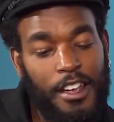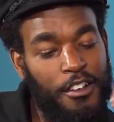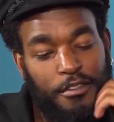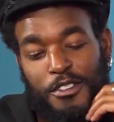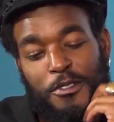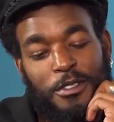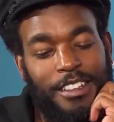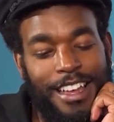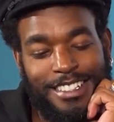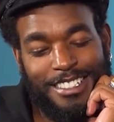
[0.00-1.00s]
care if no one
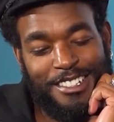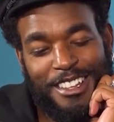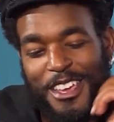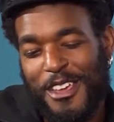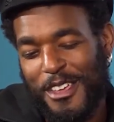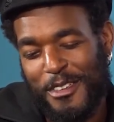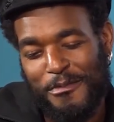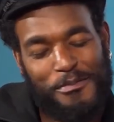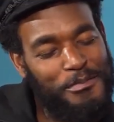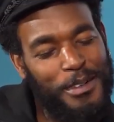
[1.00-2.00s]
likes it,
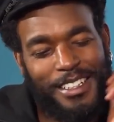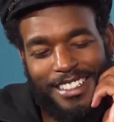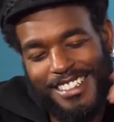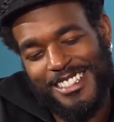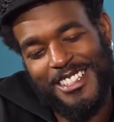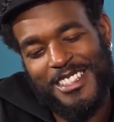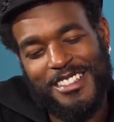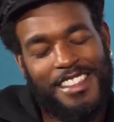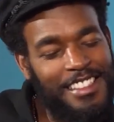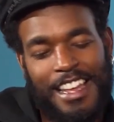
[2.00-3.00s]
but
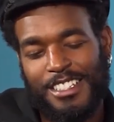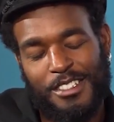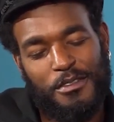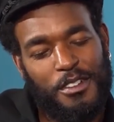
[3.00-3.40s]
that's.